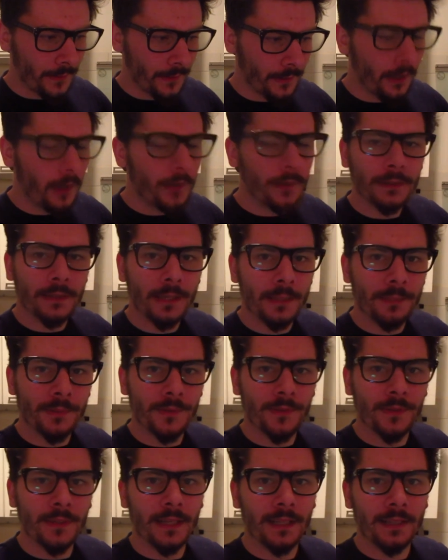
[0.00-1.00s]
uh, other types
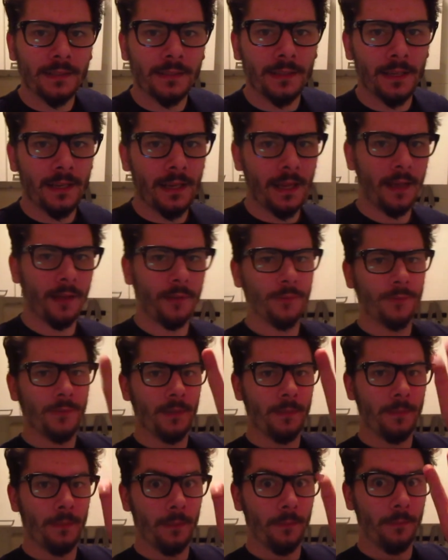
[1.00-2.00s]
of dates that have
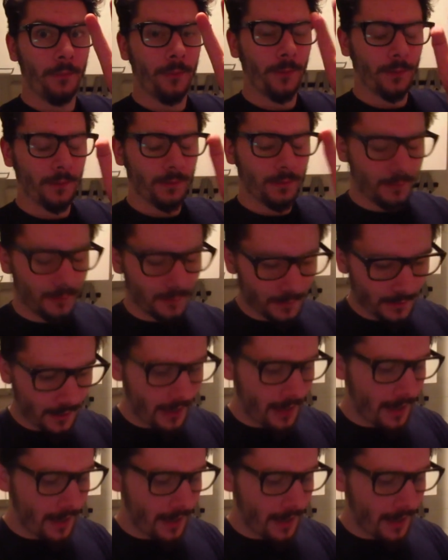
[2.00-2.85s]
some importance.